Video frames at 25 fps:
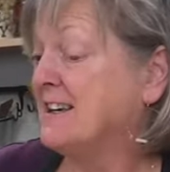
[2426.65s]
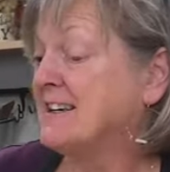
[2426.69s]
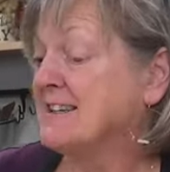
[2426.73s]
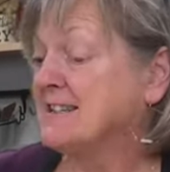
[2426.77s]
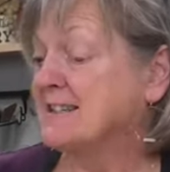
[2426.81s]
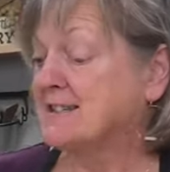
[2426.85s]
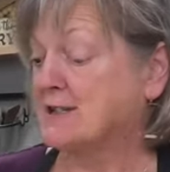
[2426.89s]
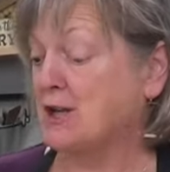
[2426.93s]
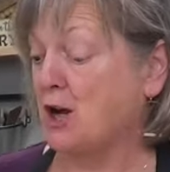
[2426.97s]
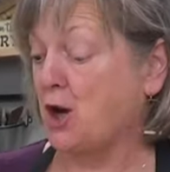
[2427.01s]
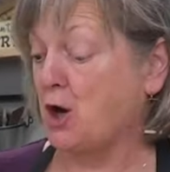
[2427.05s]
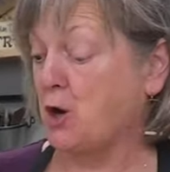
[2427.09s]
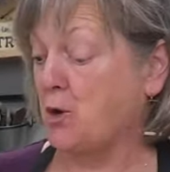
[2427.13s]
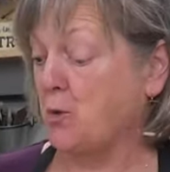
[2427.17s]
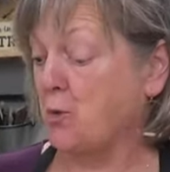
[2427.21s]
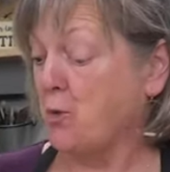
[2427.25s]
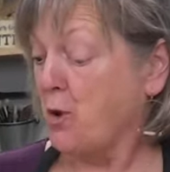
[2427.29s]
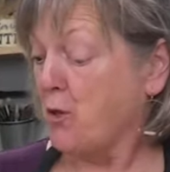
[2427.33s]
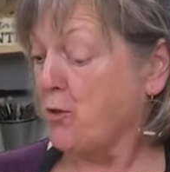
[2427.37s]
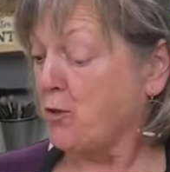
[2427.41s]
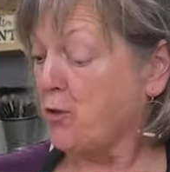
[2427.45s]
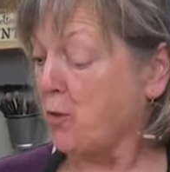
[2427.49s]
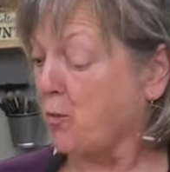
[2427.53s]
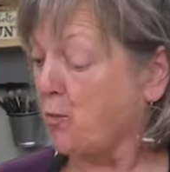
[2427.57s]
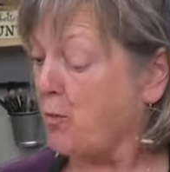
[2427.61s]
So
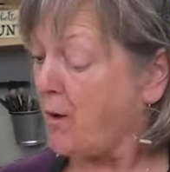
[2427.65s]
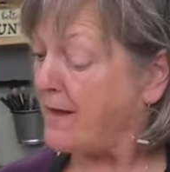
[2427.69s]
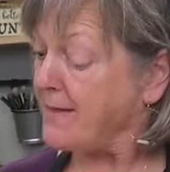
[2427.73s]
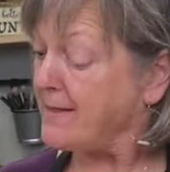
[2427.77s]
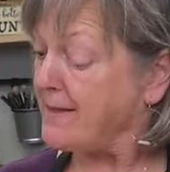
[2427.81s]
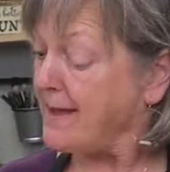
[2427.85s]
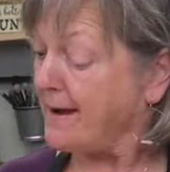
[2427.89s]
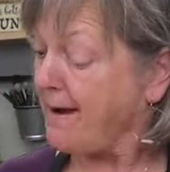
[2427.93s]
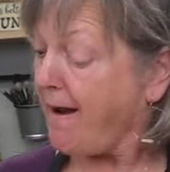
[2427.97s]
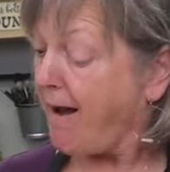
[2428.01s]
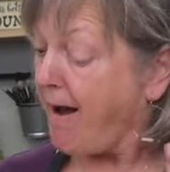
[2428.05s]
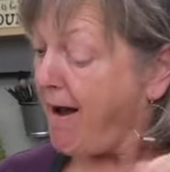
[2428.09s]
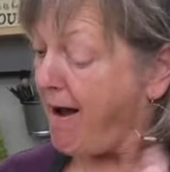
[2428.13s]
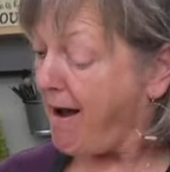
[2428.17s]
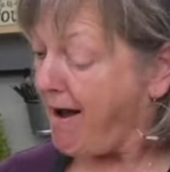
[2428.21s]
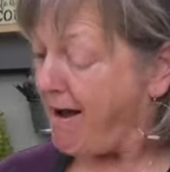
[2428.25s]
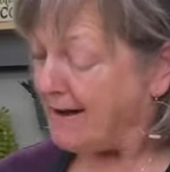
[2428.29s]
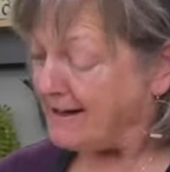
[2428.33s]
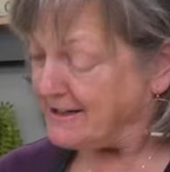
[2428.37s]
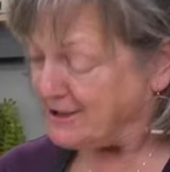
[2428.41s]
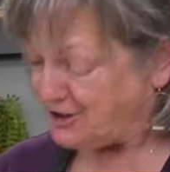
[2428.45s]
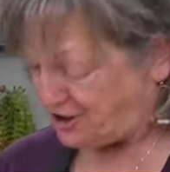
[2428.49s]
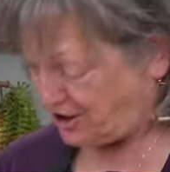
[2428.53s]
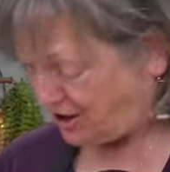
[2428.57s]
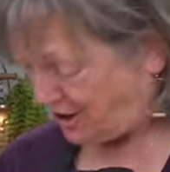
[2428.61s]
the one that
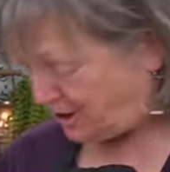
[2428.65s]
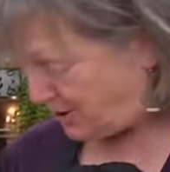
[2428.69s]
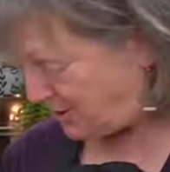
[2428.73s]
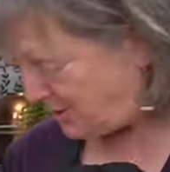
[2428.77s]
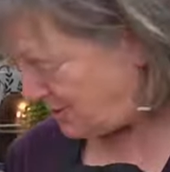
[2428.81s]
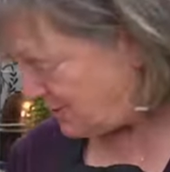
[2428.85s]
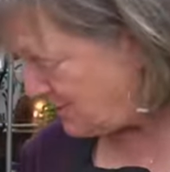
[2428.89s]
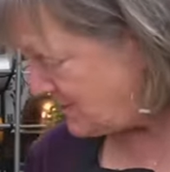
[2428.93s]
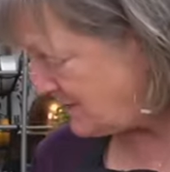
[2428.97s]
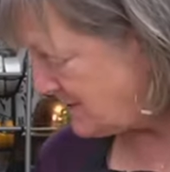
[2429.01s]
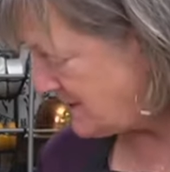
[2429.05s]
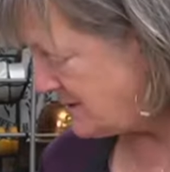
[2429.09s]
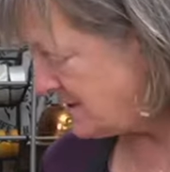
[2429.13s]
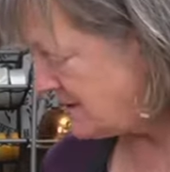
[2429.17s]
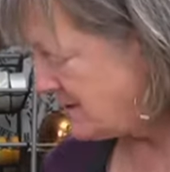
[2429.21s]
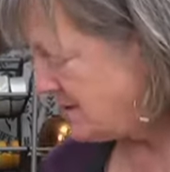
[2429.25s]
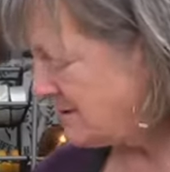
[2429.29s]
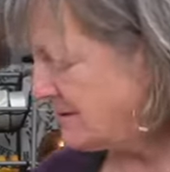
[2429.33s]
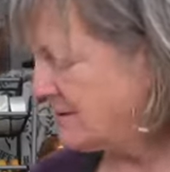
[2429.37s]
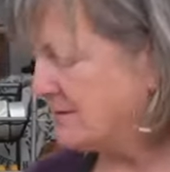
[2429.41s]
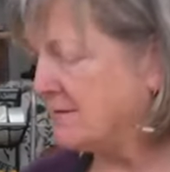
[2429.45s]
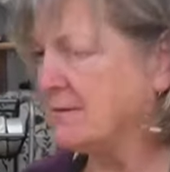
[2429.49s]
I chose